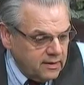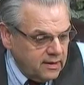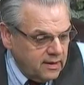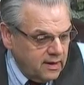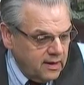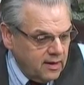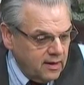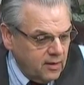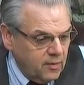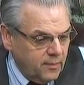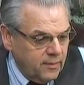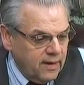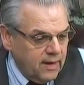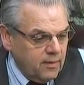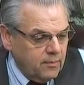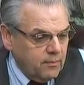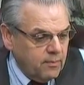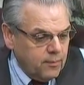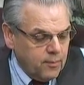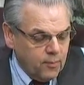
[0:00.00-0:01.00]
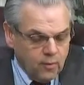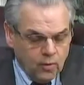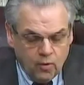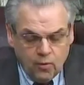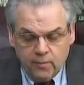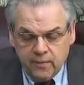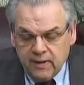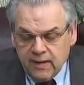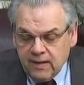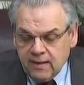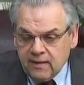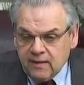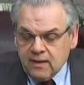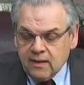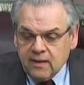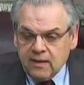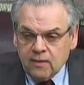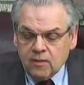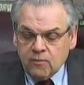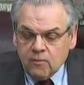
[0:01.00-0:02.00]
Ken, about probate,
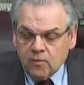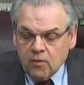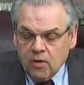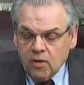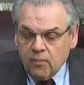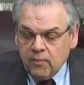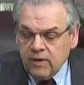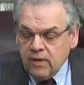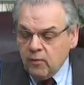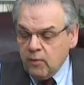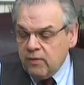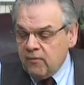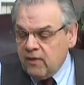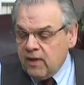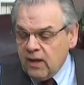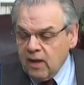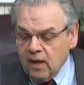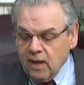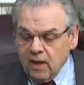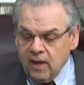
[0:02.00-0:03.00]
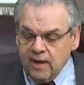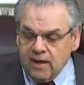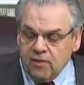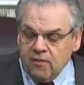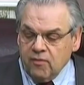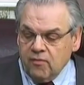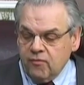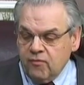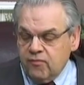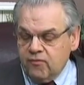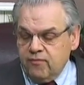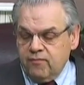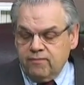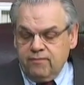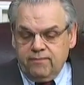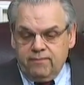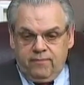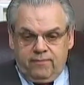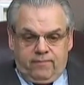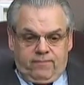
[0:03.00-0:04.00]
and albeit we've had a lot of
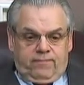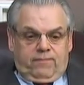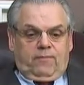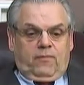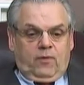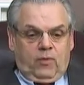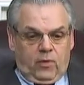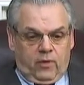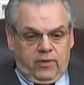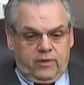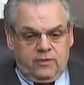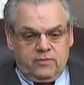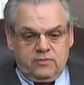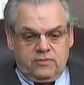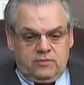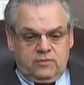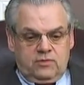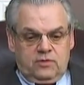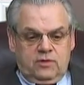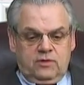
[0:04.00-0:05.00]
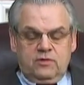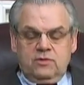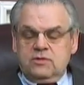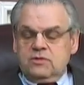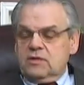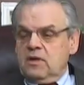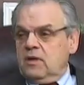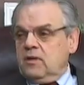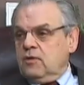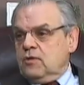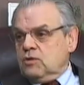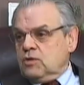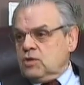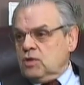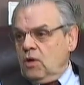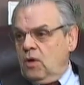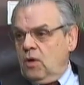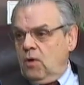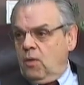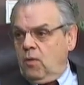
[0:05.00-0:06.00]
lawyers and judges on the
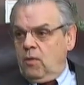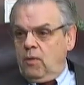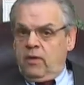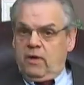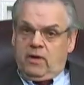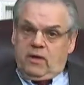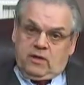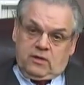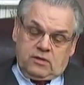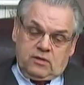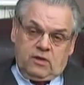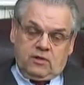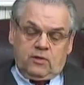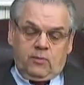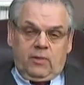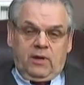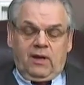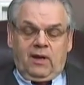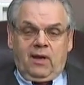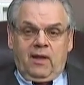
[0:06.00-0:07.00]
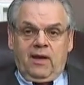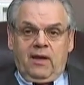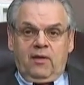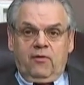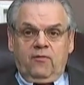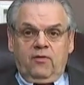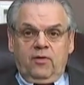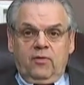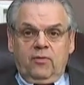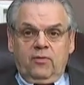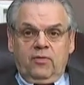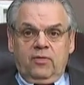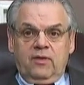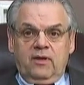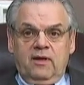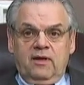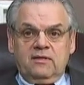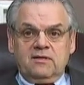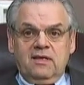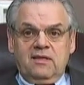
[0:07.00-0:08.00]
show, talked about a lot of other
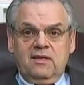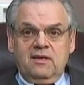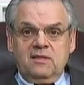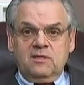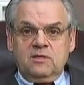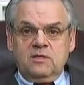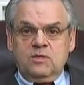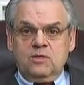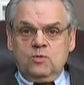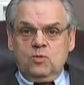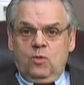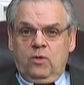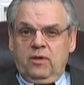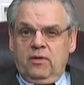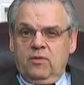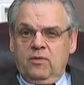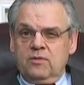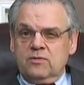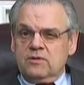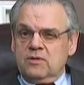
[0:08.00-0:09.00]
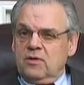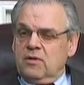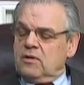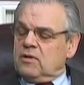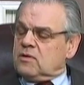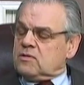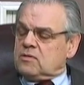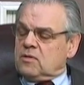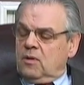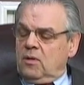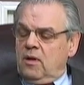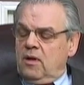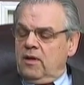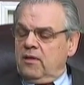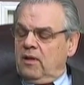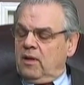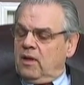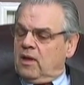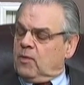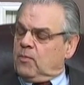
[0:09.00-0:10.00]
things. I think this is one of those areas of law
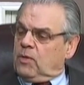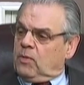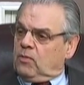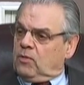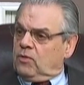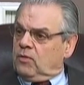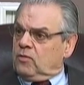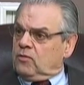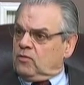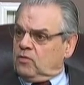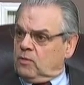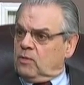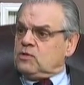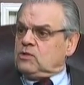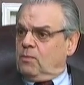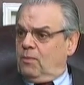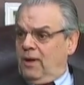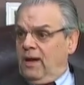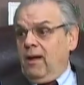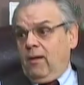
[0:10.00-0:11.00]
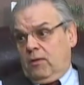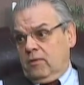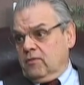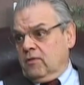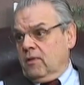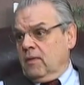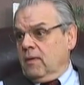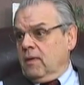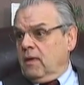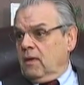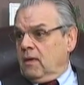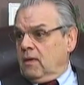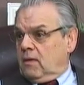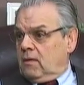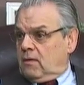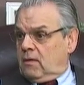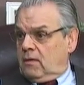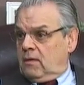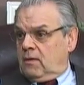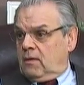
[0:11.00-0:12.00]
that a lot of people don't know too much about.
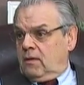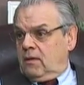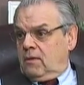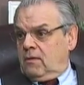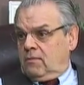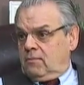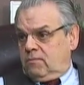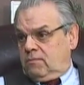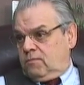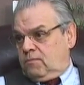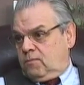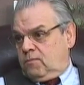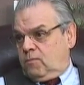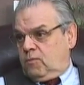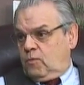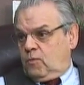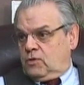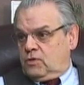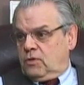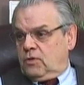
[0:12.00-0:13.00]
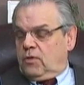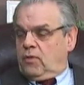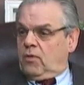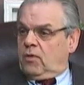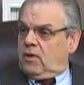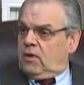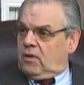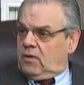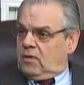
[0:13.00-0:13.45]
Would you agree,